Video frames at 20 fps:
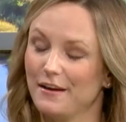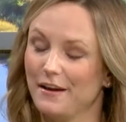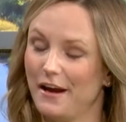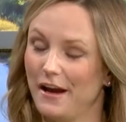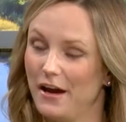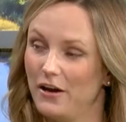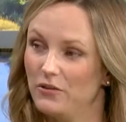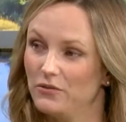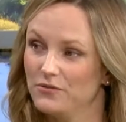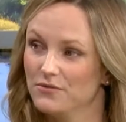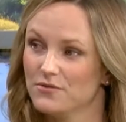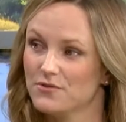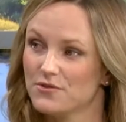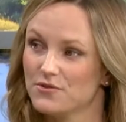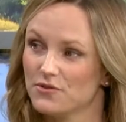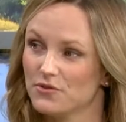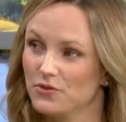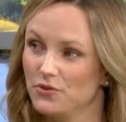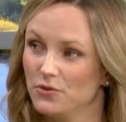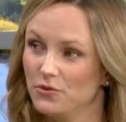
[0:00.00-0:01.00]

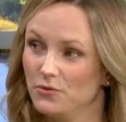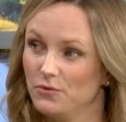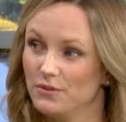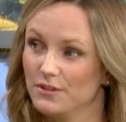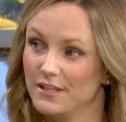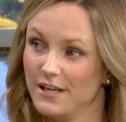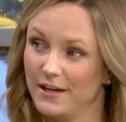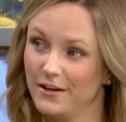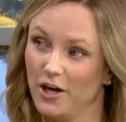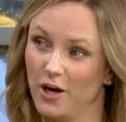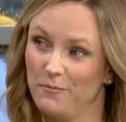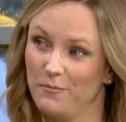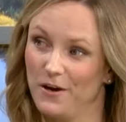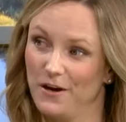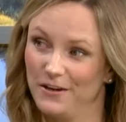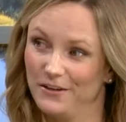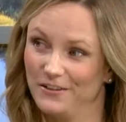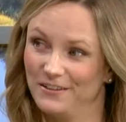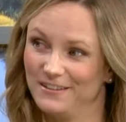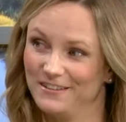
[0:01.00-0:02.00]
hounds who take up
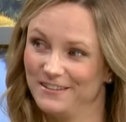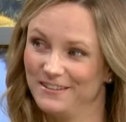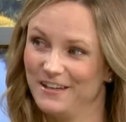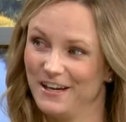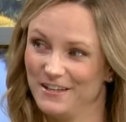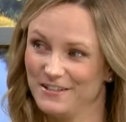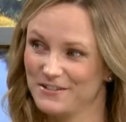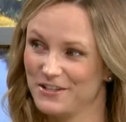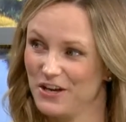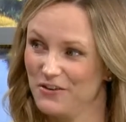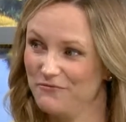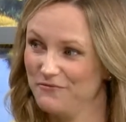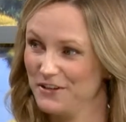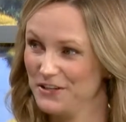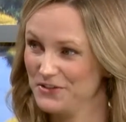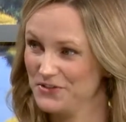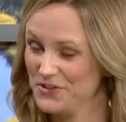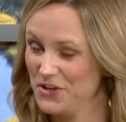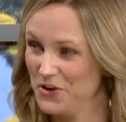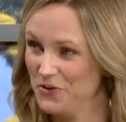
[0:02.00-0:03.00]
on nice,
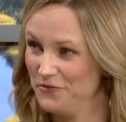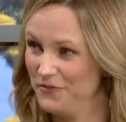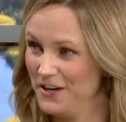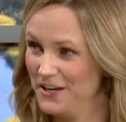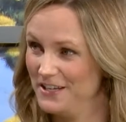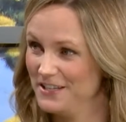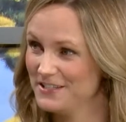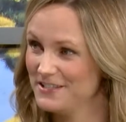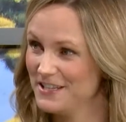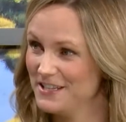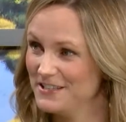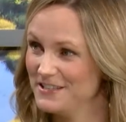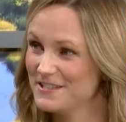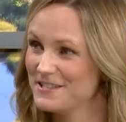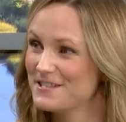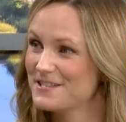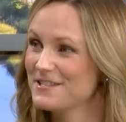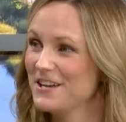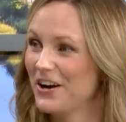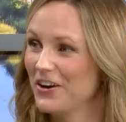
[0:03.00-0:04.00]
comfy sofas and
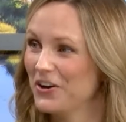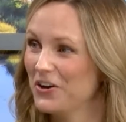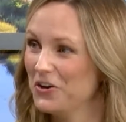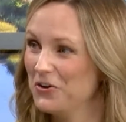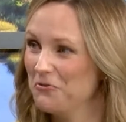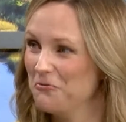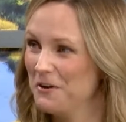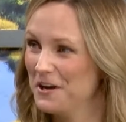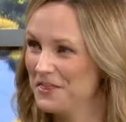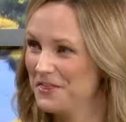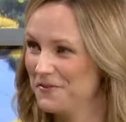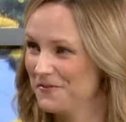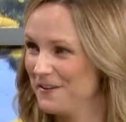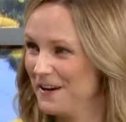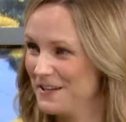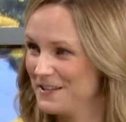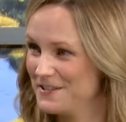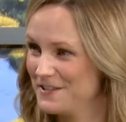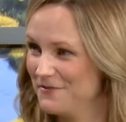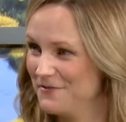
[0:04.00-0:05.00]
snuggle with the
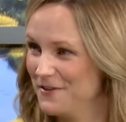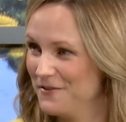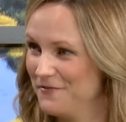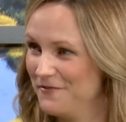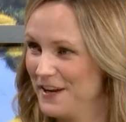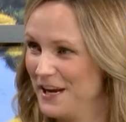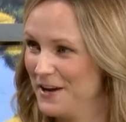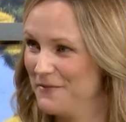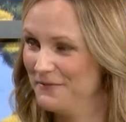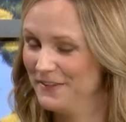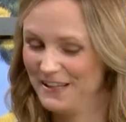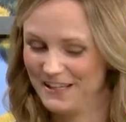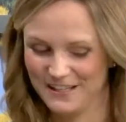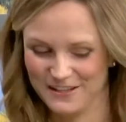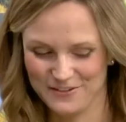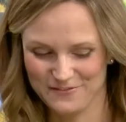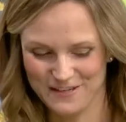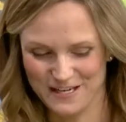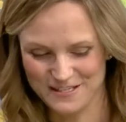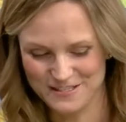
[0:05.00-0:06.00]
rest of the family
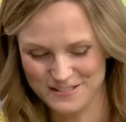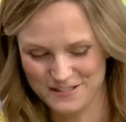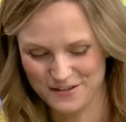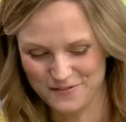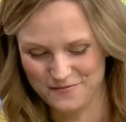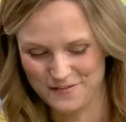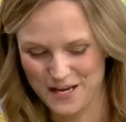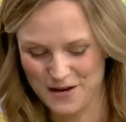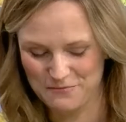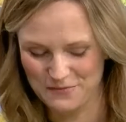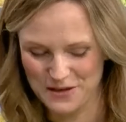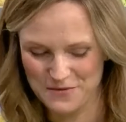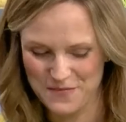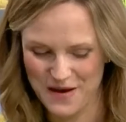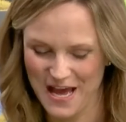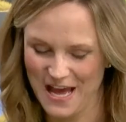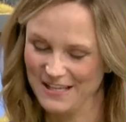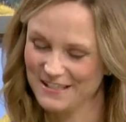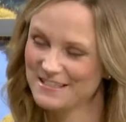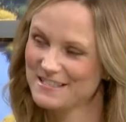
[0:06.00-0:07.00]
and the rest of the family
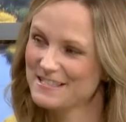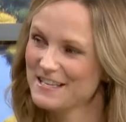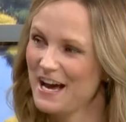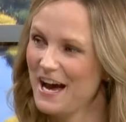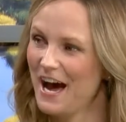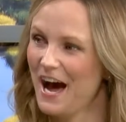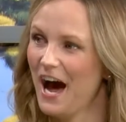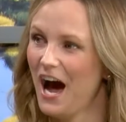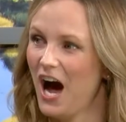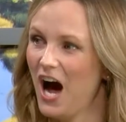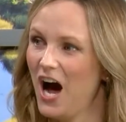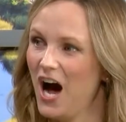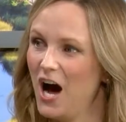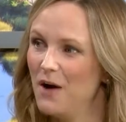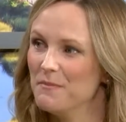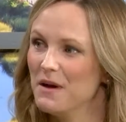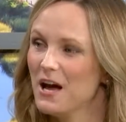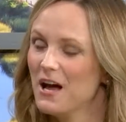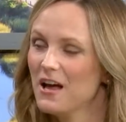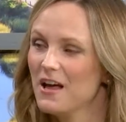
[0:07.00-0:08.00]
pets.
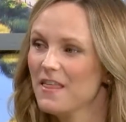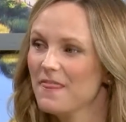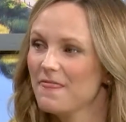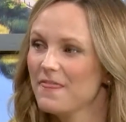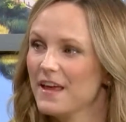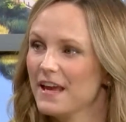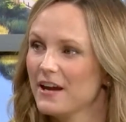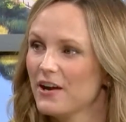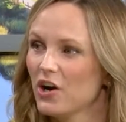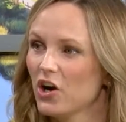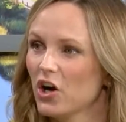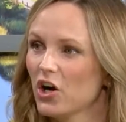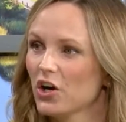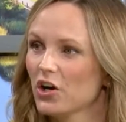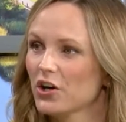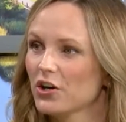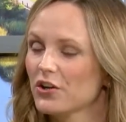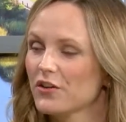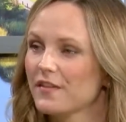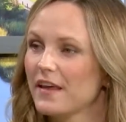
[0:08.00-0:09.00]
Um, they
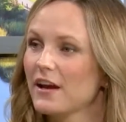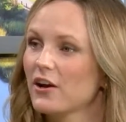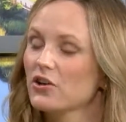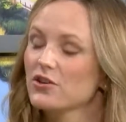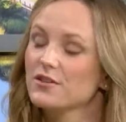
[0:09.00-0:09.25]
are they are